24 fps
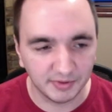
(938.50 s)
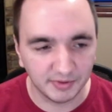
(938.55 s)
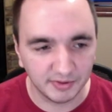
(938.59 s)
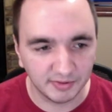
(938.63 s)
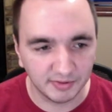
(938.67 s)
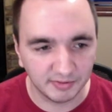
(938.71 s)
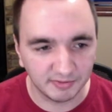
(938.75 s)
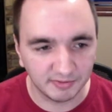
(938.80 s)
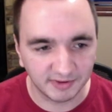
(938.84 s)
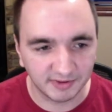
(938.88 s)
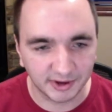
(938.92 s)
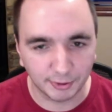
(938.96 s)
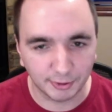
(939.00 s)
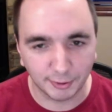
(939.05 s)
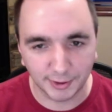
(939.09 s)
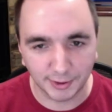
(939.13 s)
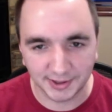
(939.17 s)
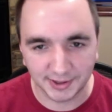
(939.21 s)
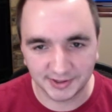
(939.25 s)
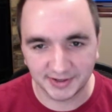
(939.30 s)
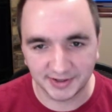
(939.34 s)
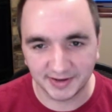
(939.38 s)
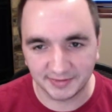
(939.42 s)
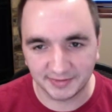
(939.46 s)

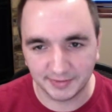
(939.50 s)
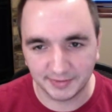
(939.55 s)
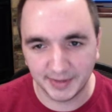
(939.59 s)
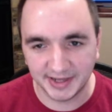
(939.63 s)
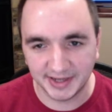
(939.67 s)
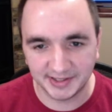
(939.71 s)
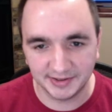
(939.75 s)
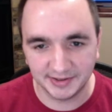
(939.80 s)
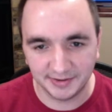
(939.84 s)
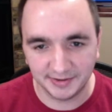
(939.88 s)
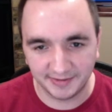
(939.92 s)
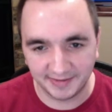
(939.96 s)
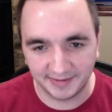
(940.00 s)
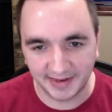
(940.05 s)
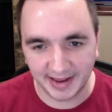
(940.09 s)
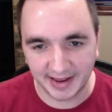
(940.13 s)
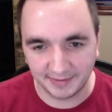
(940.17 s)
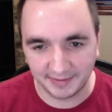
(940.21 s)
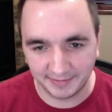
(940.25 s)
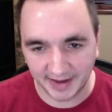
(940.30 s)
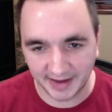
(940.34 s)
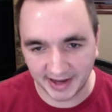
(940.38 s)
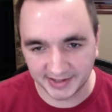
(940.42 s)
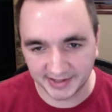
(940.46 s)
record your information using
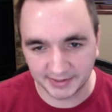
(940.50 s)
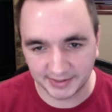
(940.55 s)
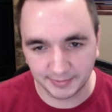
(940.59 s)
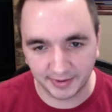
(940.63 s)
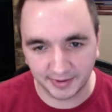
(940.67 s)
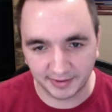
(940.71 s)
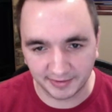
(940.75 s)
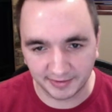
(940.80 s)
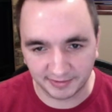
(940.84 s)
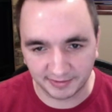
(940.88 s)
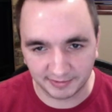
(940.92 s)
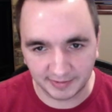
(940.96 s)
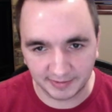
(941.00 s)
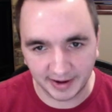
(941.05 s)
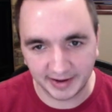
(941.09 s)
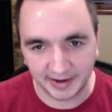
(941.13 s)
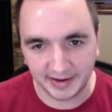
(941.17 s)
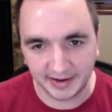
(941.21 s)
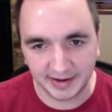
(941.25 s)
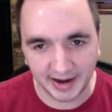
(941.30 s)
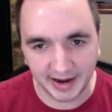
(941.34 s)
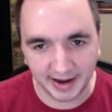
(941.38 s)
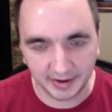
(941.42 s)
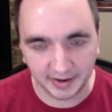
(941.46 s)
that fashion, whether it's
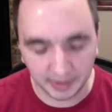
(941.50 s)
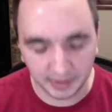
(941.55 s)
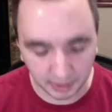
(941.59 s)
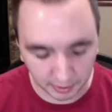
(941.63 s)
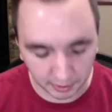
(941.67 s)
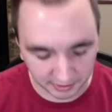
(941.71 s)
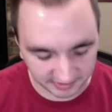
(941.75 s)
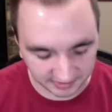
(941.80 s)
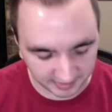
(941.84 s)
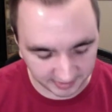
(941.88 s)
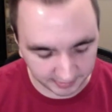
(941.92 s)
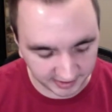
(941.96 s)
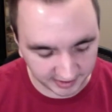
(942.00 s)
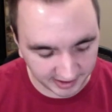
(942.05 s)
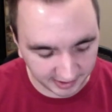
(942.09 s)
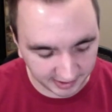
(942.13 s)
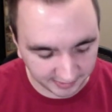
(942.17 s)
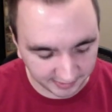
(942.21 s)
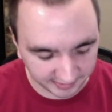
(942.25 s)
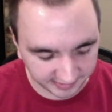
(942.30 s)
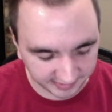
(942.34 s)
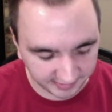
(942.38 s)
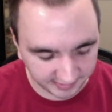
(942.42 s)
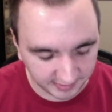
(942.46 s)
writing audio or something
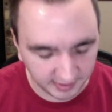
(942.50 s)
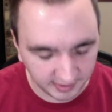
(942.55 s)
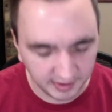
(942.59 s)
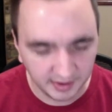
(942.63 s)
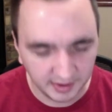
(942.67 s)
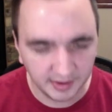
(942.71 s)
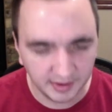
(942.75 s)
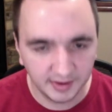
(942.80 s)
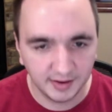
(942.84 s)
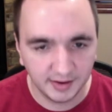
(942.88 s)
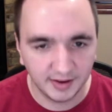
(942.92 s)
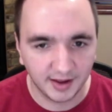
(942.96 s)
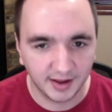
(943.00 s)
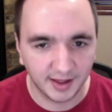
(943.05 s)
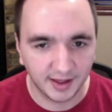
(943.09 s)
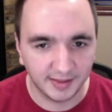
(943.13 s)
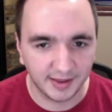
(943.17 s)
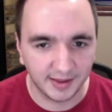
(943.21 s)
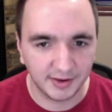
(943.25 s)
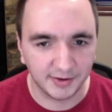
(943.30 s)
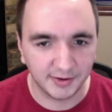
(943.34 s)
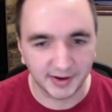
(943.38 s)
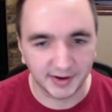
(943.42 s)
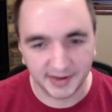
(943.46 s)
else? And
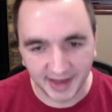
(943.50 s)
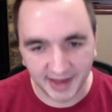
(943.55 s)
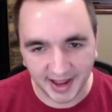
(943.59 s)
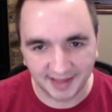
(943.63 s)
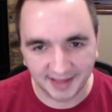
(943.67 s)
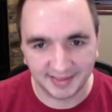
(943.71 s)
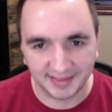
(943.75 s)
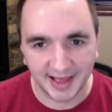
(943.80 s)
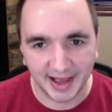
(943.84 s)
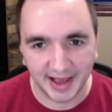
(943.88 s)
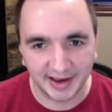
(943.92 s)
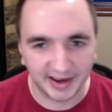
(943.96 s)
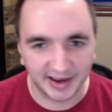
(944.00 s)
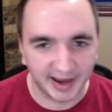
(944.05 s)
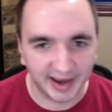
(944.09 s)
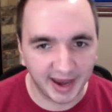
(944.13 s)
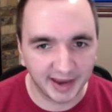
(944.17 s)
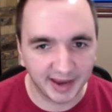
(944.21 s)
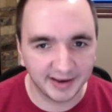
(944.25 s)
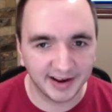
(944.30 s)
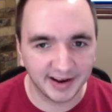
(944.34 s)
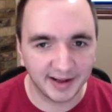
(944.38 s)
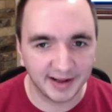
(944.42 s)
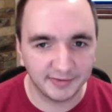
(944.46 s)
then you could take that,
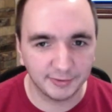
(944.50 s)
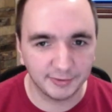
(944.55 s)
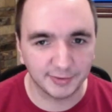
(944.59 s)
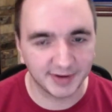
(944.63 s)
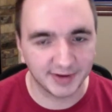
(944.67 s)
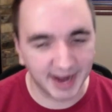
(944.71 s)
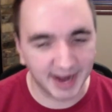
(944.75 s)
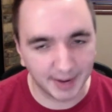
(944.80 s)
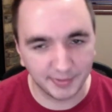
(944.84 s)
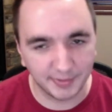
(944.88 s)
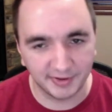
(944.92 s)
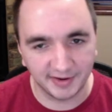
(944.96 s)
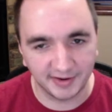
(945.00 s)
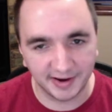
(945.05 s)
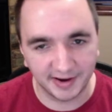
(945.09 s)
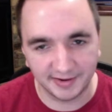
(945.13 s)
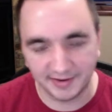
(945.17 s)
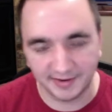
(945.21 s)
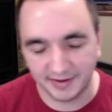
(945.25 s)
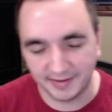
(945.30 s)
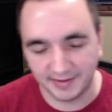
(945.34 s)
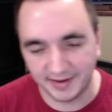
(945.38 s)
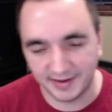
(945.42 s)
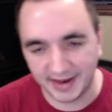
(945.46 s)
hand it off to a
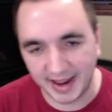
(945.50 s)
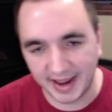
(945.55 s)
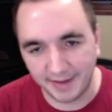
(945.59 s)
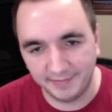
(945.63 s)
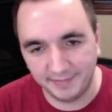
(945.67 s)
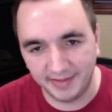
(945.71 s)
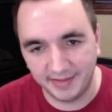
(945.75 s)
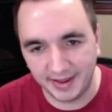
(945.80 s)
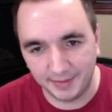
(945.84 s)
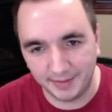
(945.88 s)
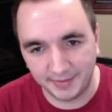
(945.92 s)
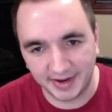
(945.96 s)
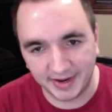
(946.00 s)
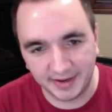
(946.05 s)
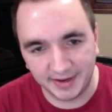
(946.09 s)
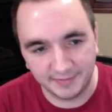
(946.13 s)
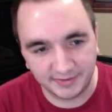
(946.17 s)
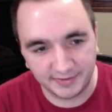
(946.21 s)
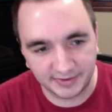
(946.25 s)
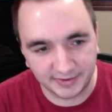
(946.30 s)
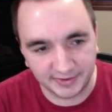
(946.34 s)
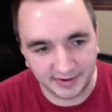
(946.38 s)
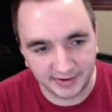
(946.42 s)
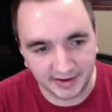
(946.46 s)
copywriter, and then have them kind of
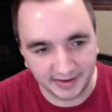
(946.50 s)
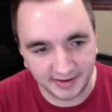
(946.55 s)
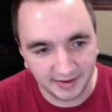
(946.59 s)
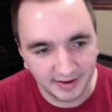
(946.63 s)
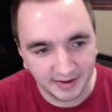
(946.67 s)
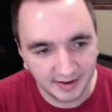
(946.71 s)
turn